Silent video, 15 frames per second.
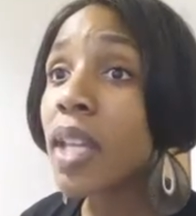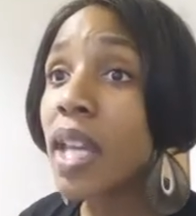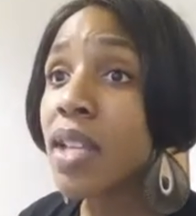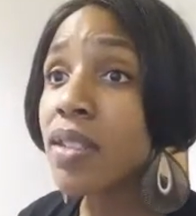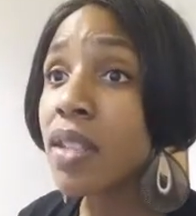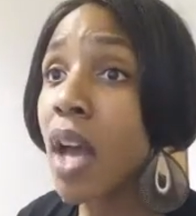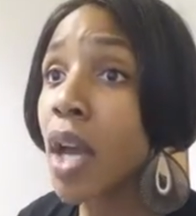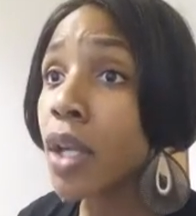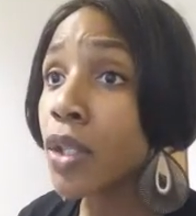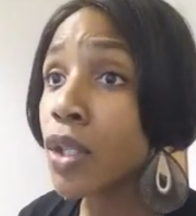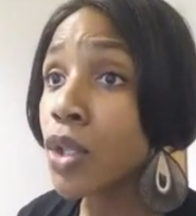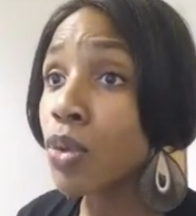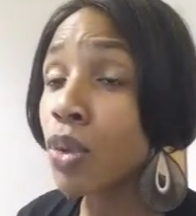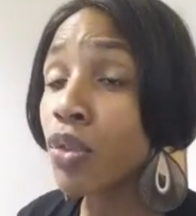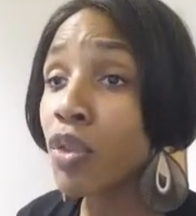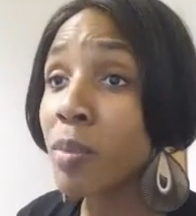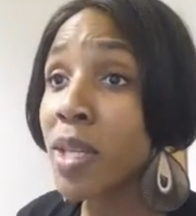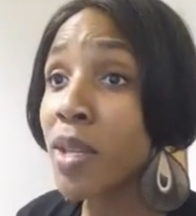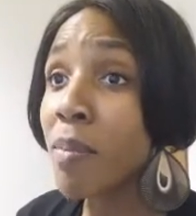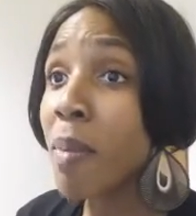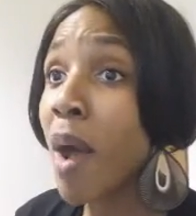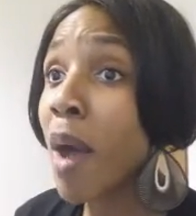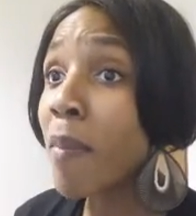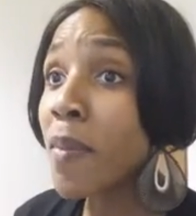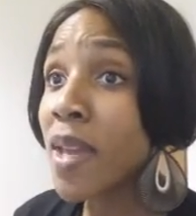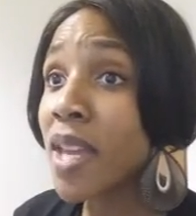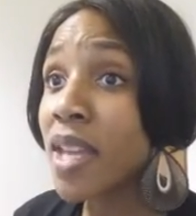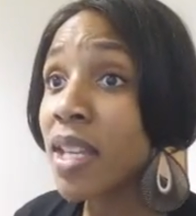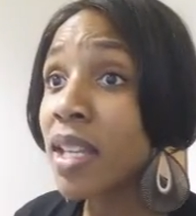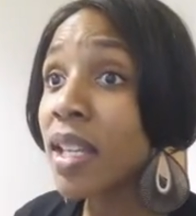It's not unusual for me to pop
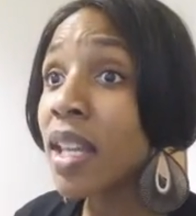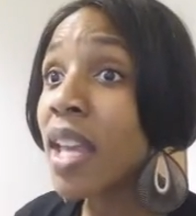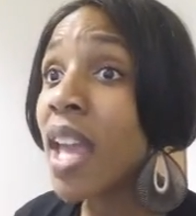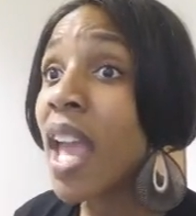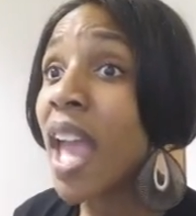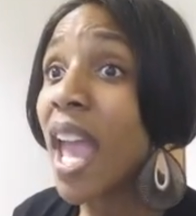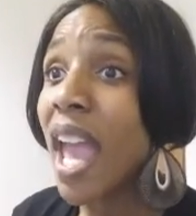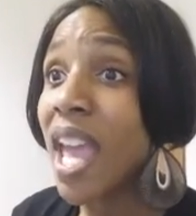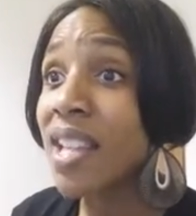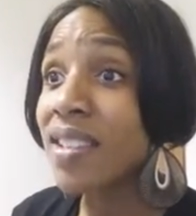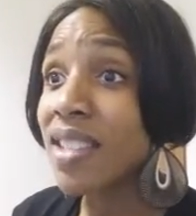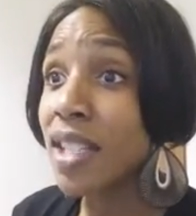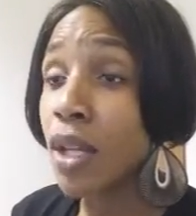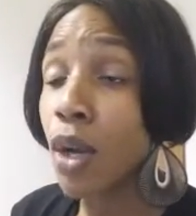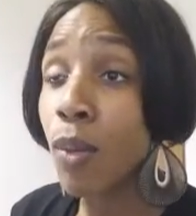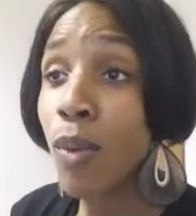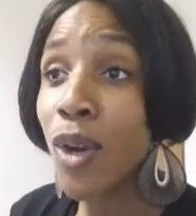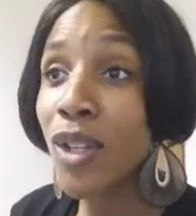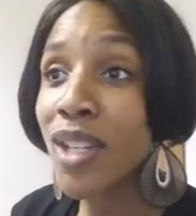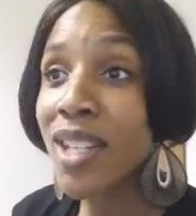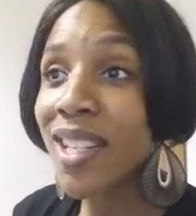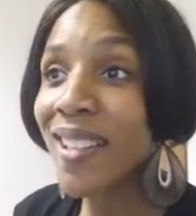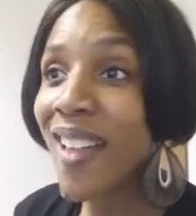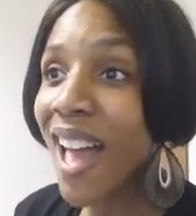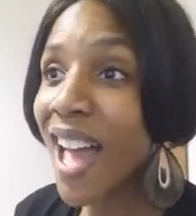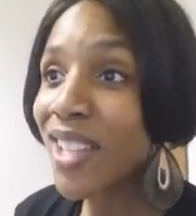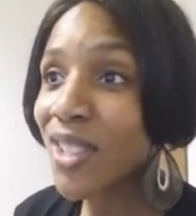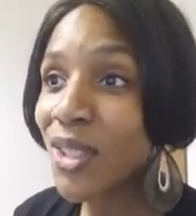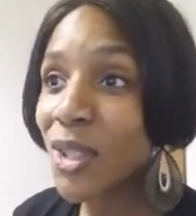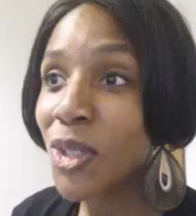in and see her working in the
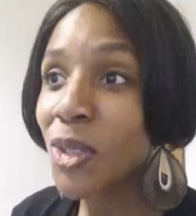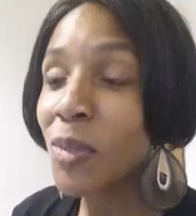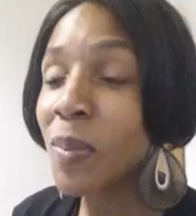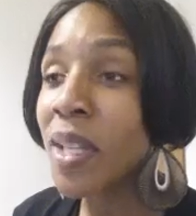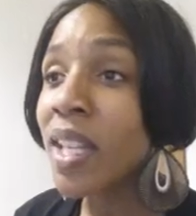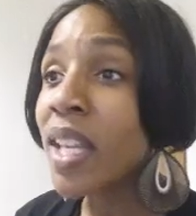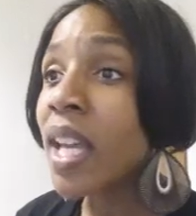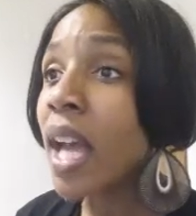classroom.